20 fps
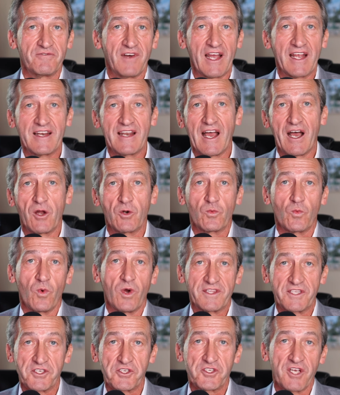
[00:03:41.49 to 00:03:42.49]
find out
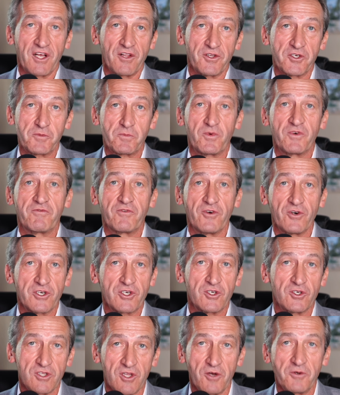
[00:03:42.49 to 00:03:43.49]
what the seller's
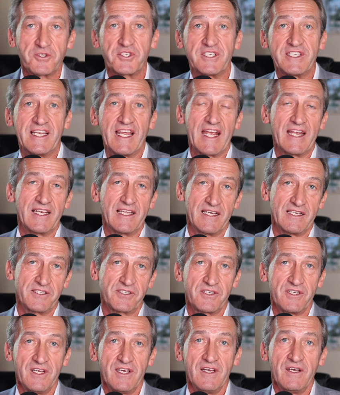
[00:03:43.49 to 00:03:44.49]
preferred closing date is.